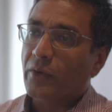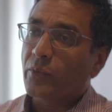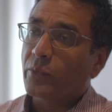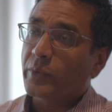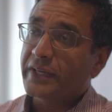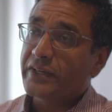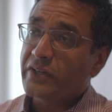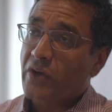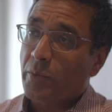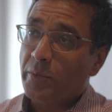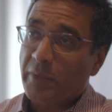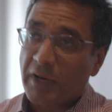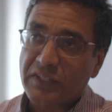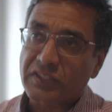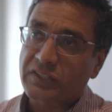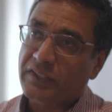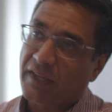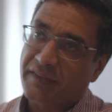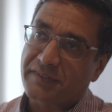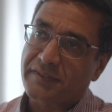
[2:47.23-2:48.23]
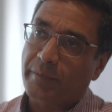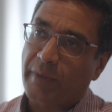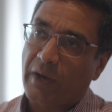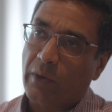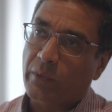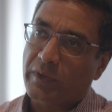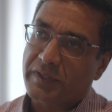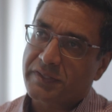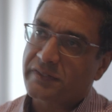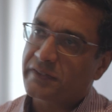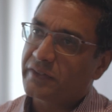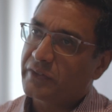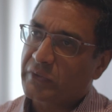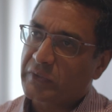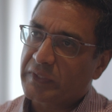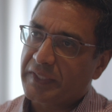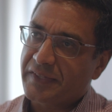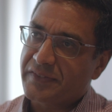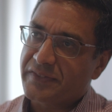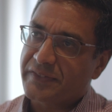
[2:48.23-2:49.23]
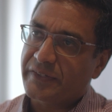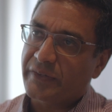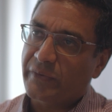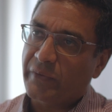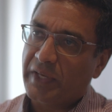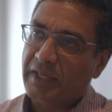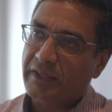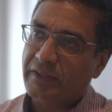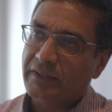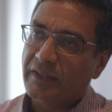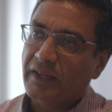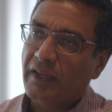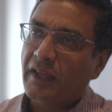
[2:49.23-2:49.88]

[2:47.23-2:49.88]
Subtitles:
we know much less about what synuclein's doing.